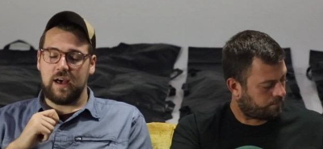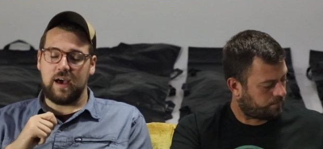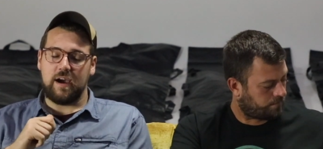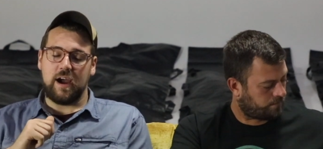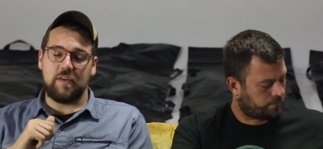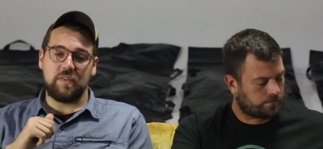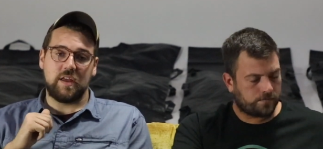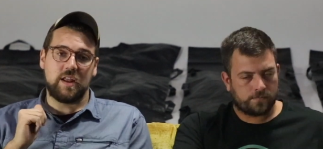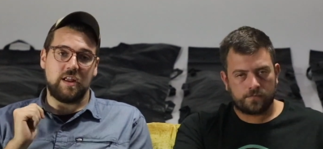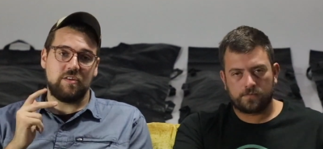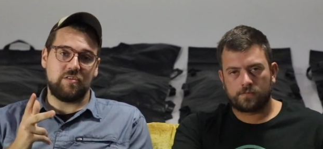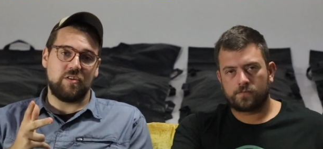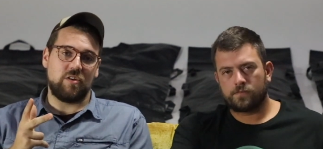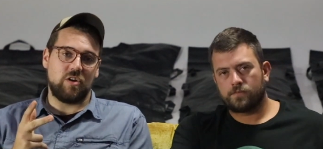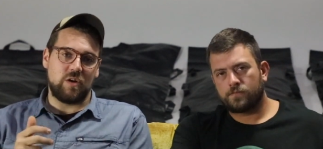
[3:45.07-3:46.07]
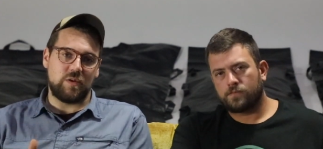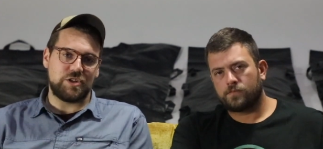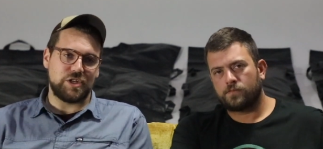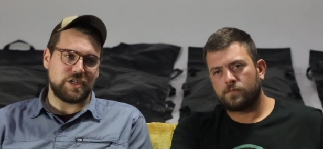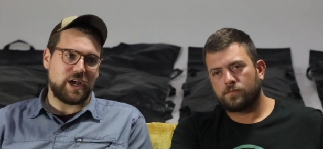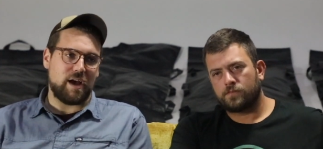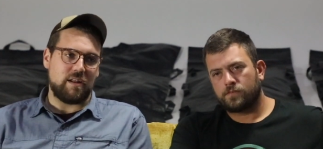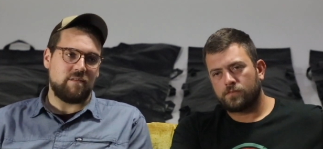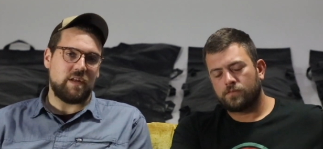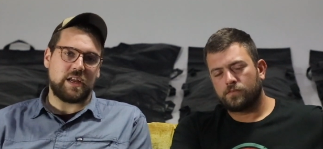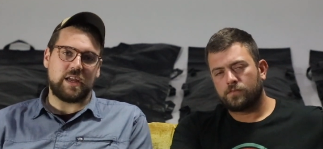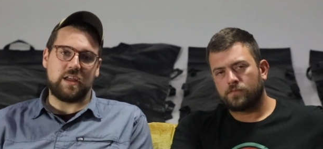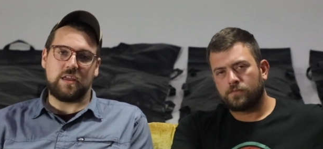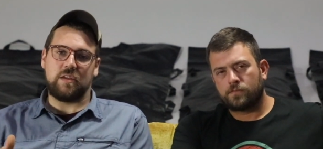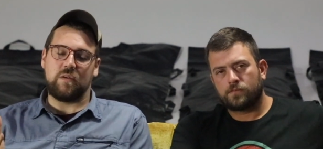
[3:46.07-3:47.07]
Speaker 1: uh, and then Endura, which is kind of
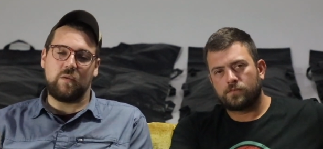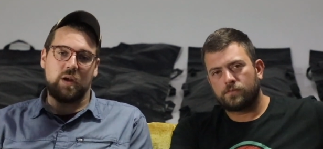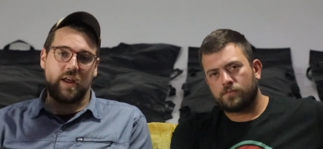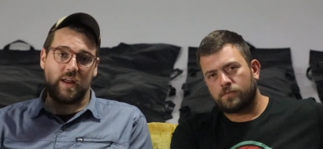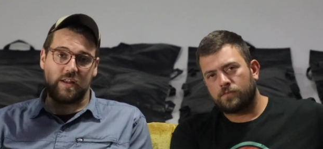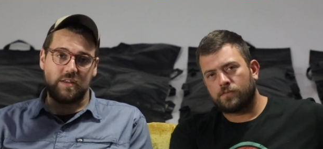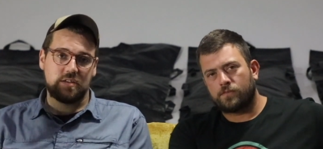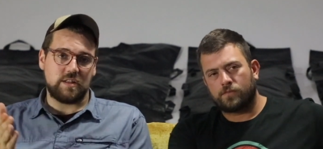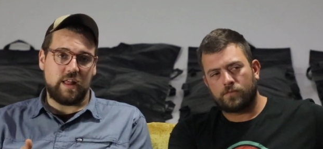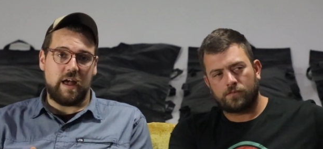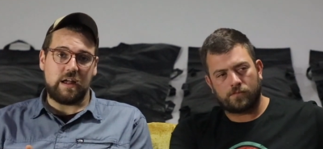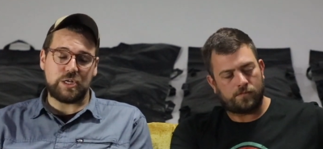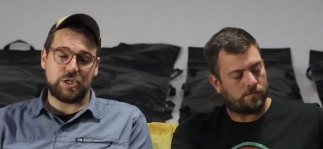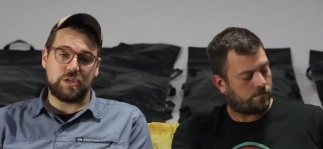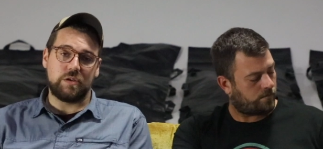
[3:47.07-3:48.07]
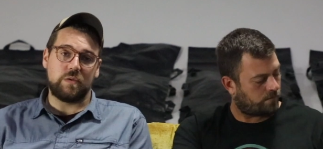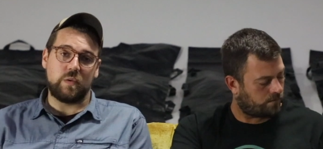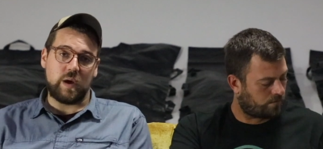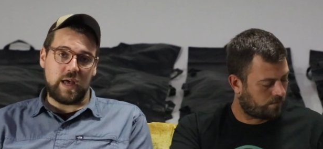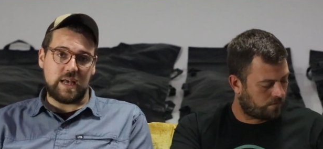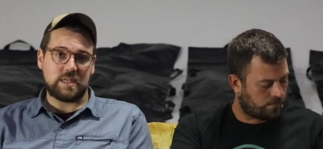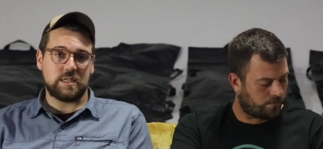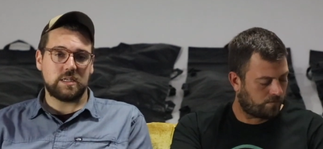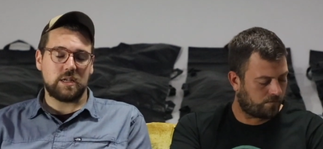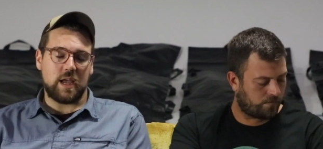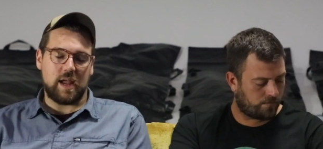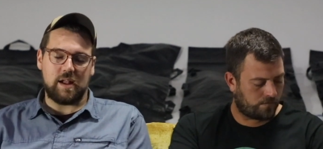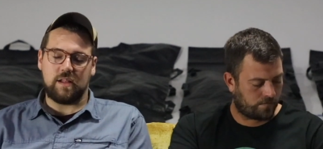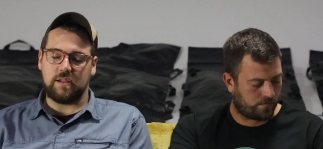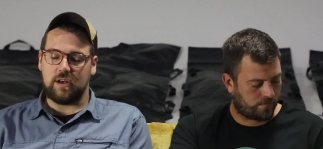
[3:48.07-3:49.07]
like a U N slash U S
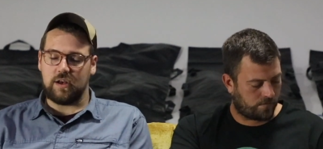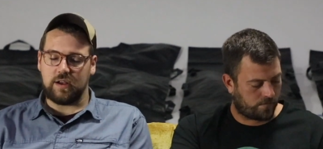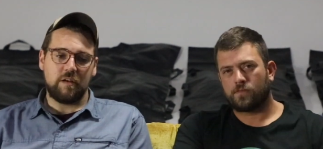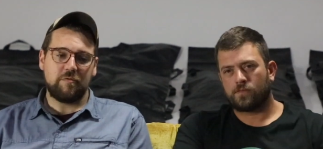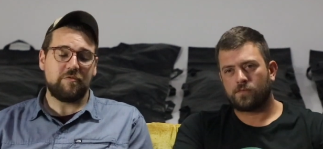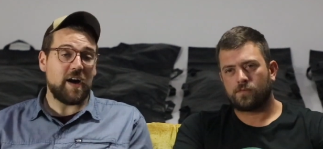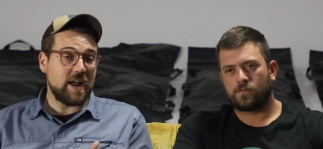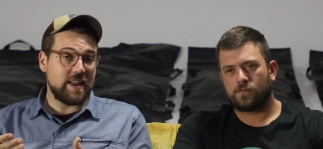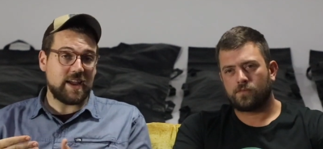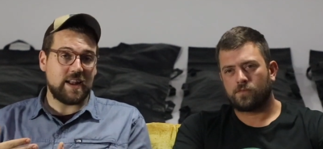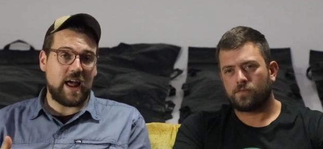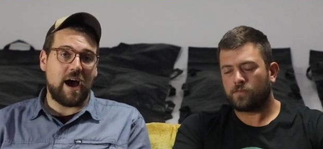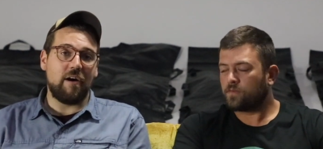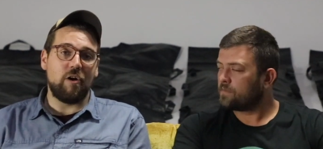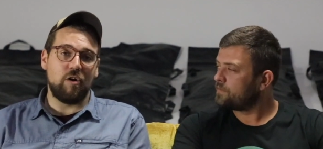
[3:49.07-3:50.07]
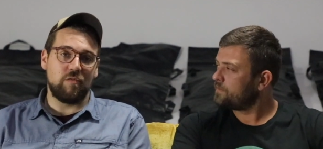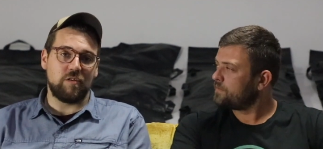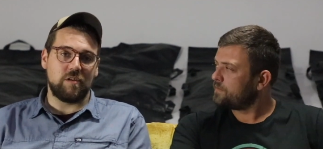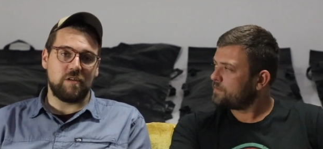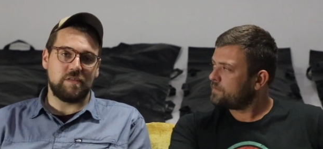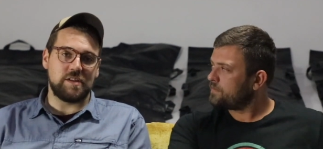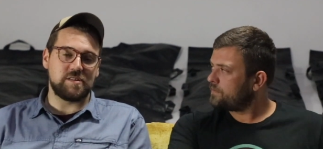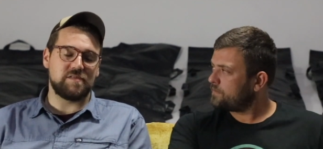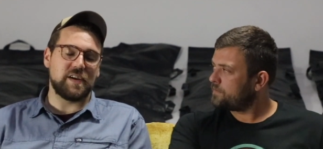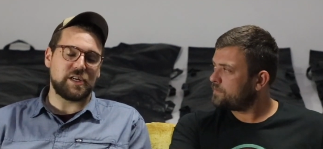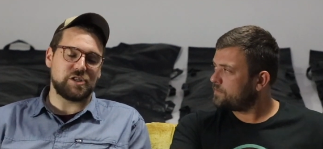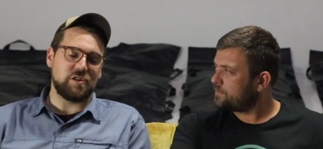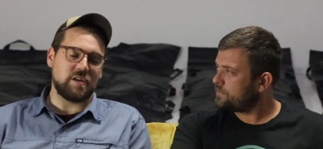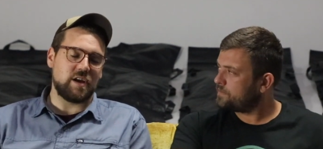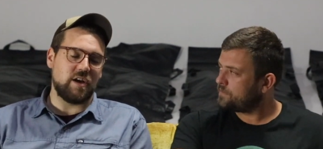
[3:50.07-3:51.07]
analog, fighting it out over these
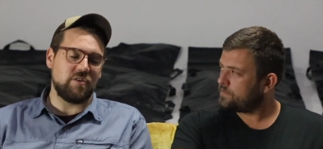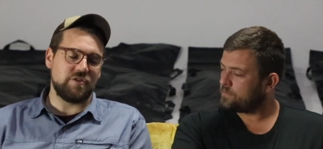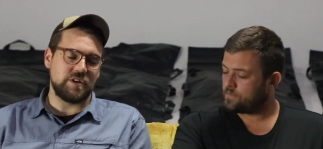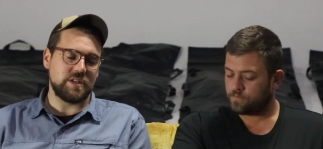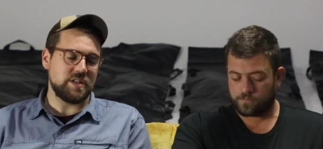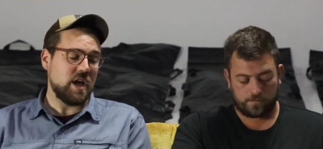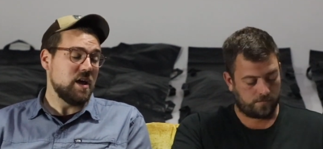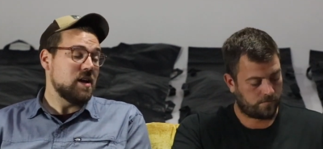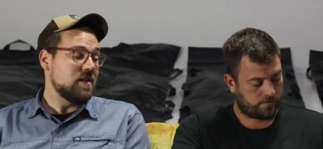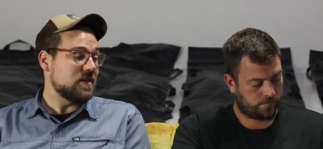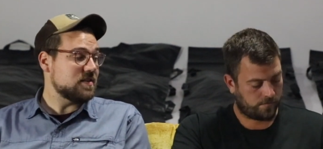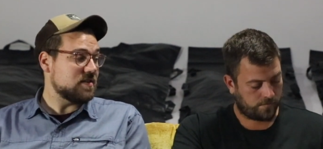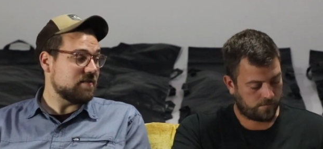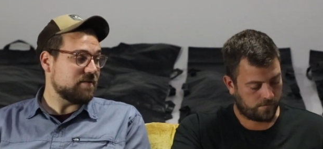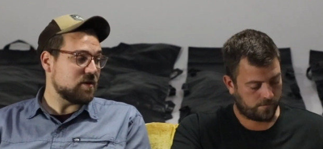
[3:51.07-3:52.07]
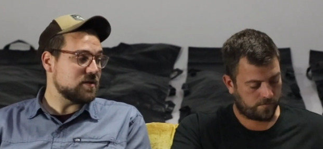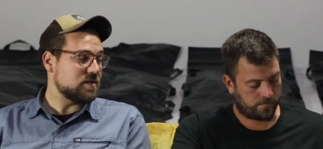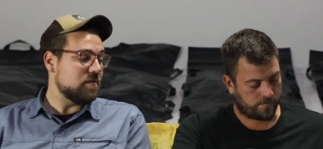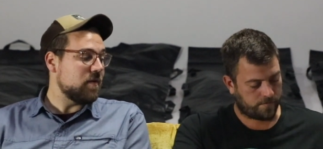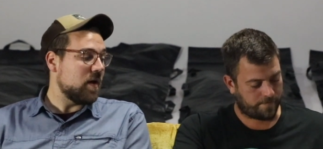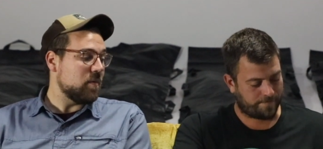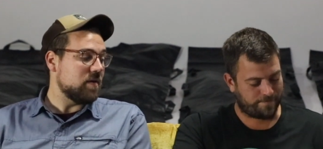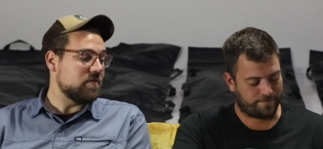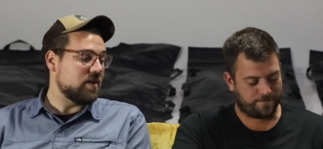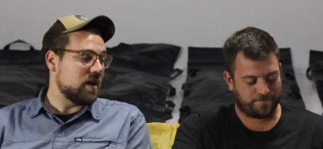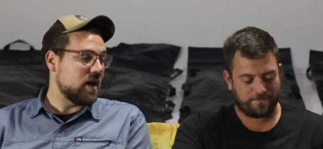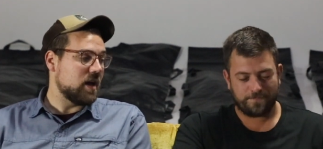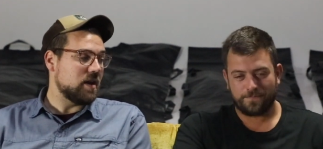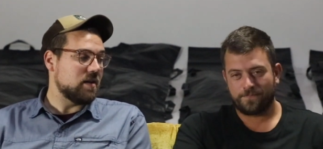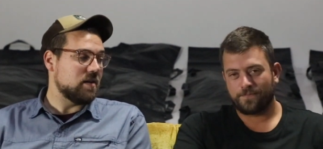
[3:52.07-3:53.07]
fictional countries. This is the first event we've
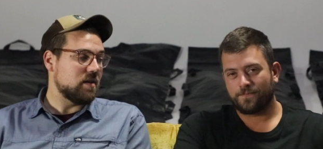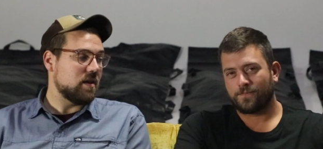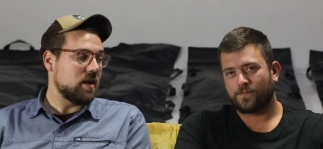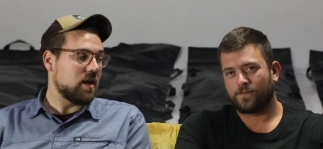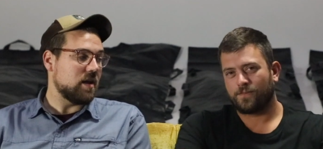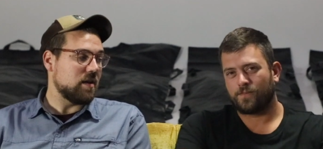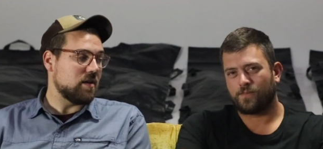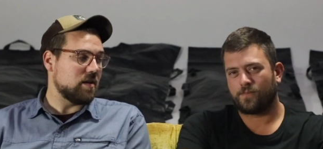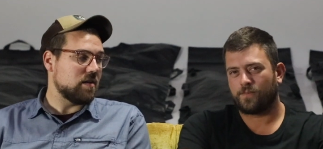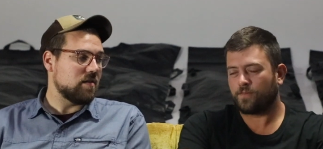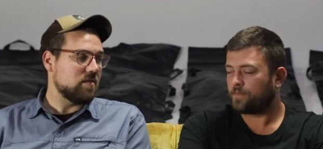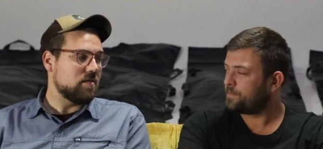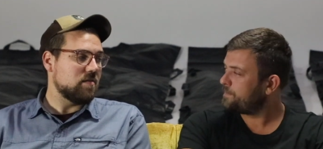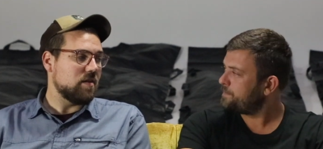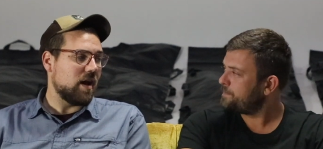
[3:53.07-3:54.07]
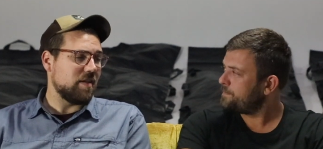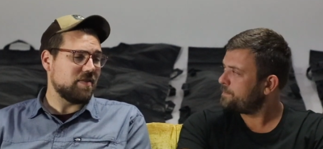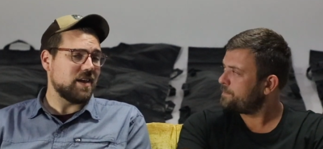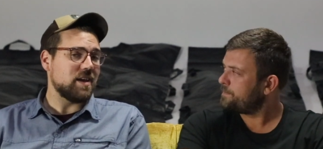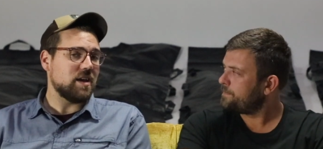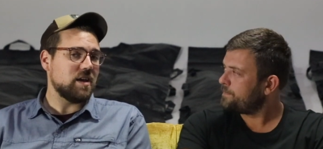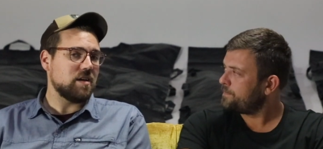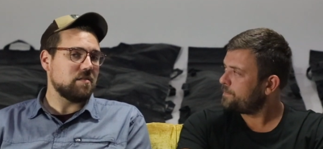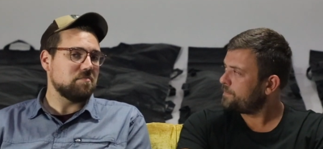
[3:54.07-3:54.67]
done in, I think,